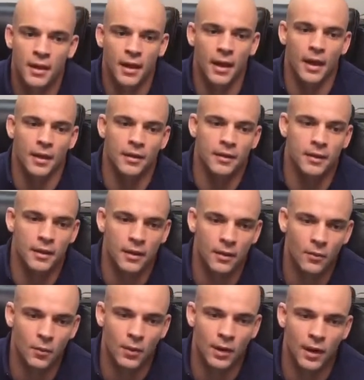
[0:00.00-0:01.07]
And
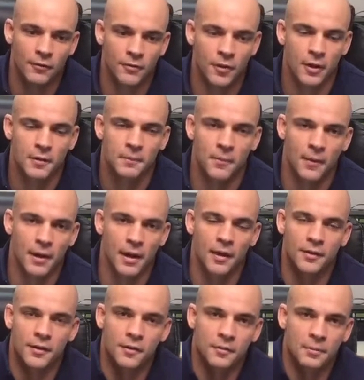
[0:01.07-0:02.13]
what I've tried to point
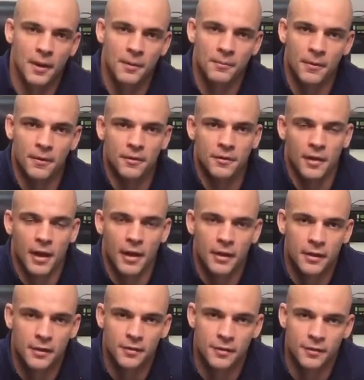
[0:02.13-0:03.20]
out in this paper is
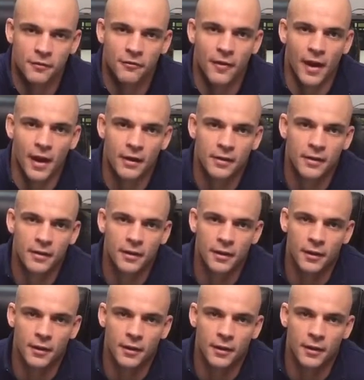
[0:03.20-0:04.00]
that is in fact